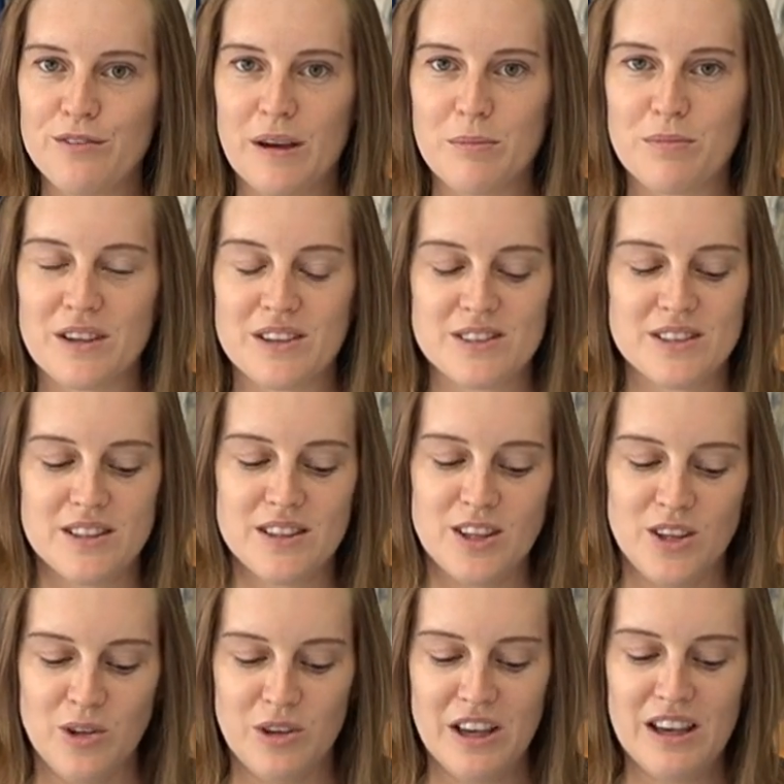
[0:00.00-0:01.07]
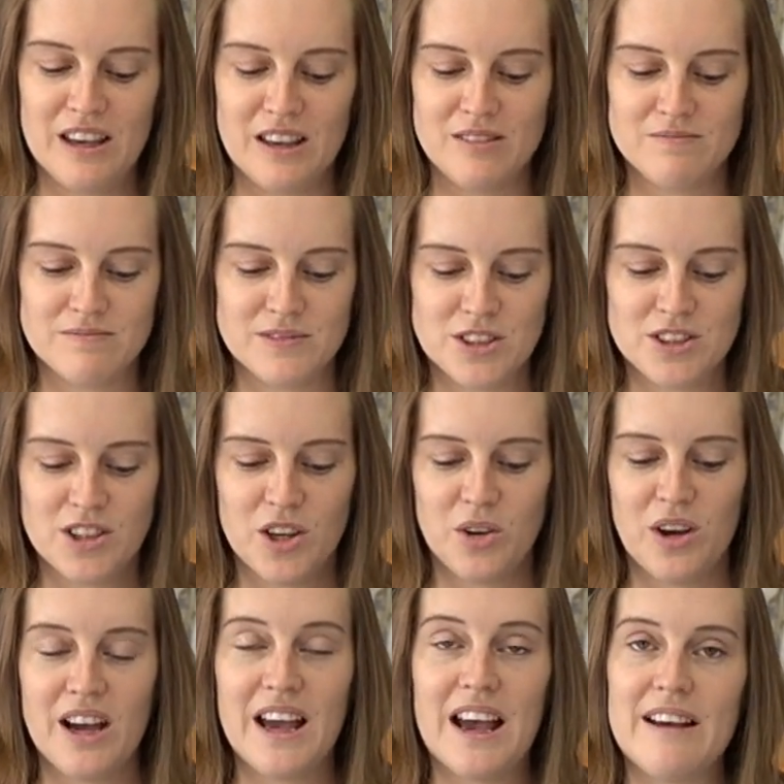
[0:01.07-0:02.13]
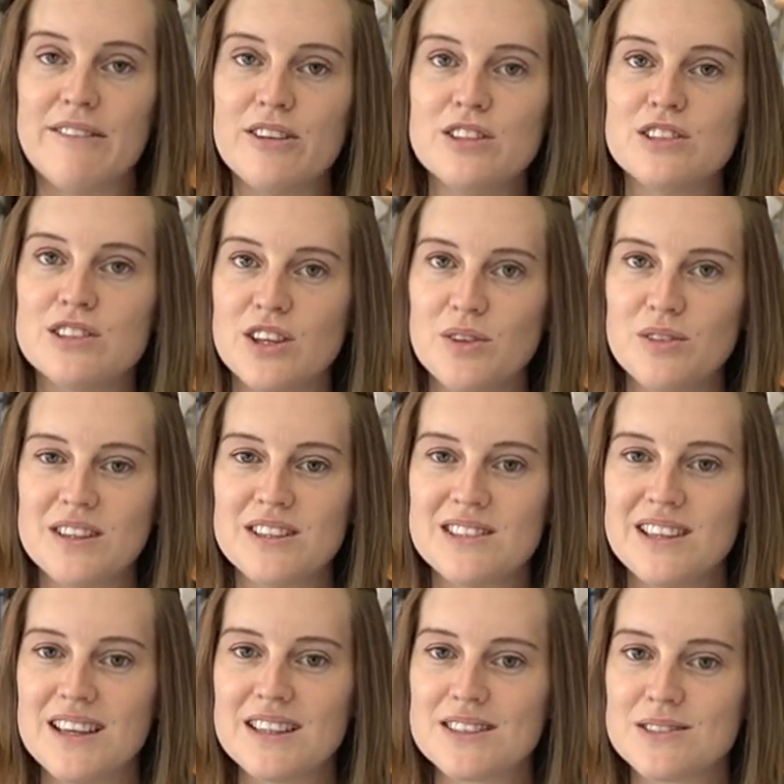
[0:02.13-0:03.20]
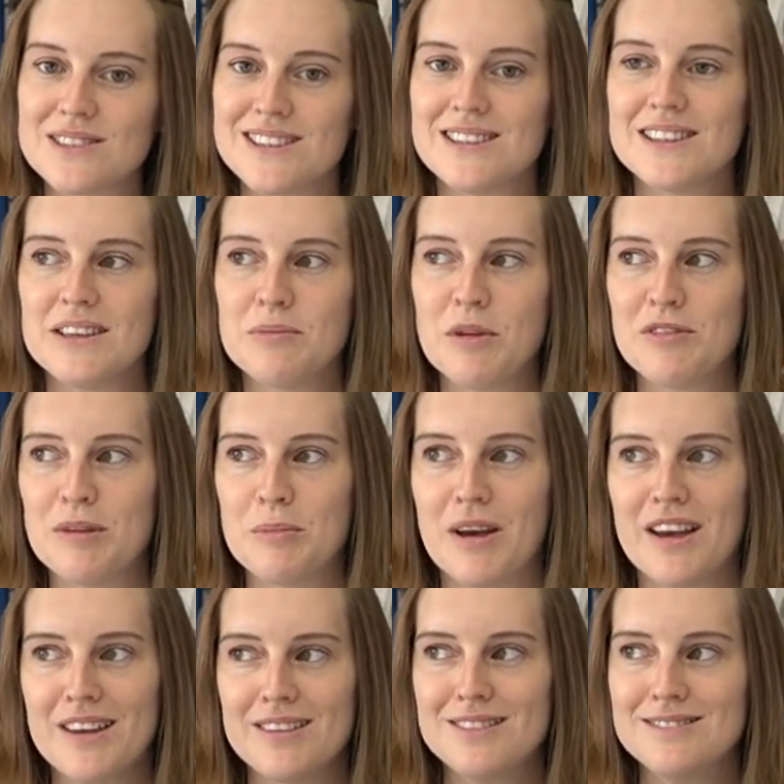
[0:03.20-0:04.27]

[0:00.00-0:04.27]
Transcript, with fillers: Fabrics in the UK. So I haven't sewn this yet, so I can't give my feedback.